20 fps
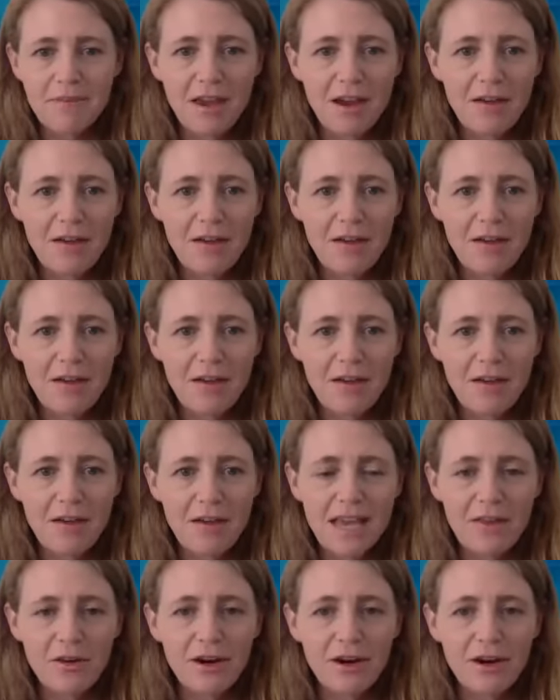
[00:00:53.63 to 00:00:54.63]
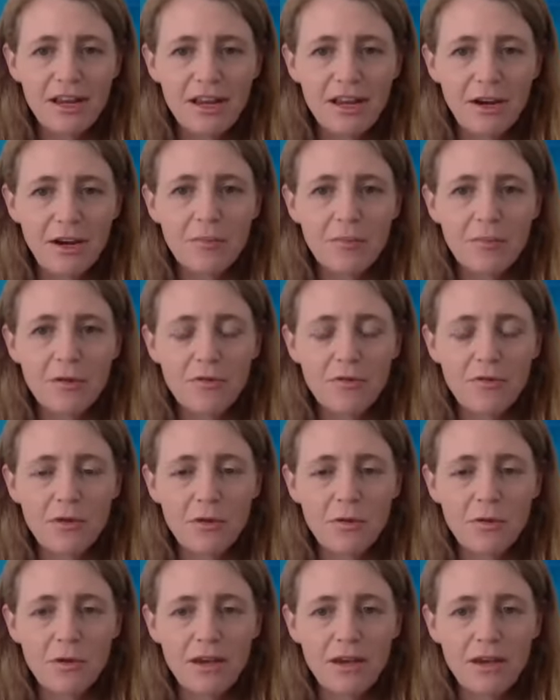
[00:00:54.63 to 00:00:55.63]
everyone together here
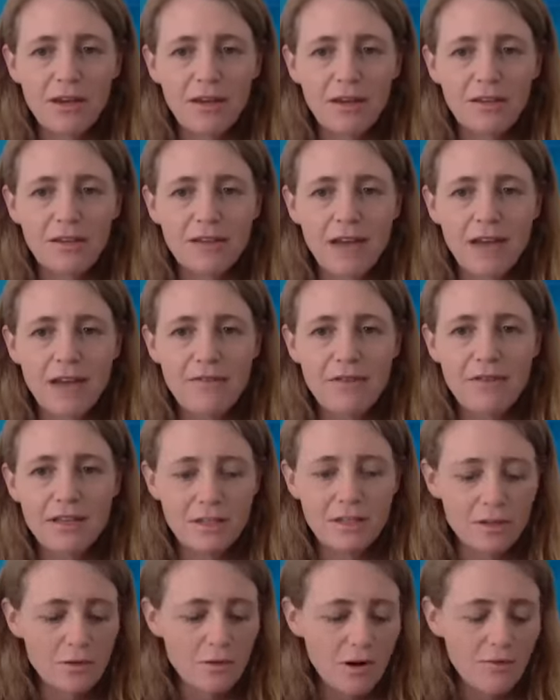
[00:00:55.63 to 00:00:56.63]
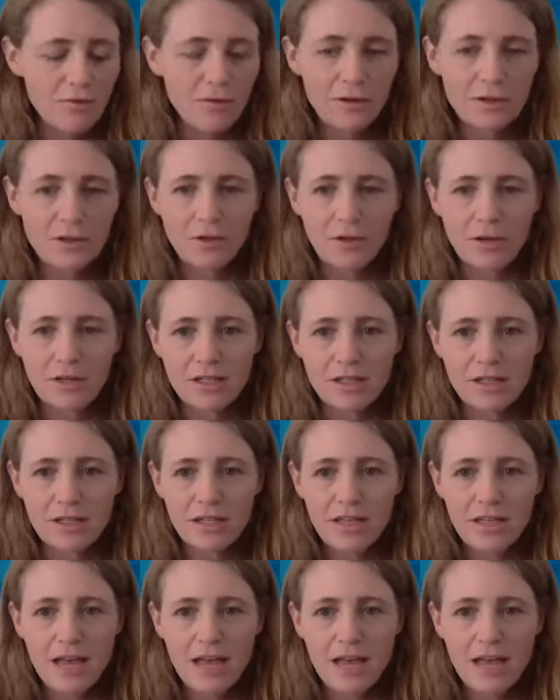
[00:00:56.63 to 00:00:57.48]
before we dive into our first question.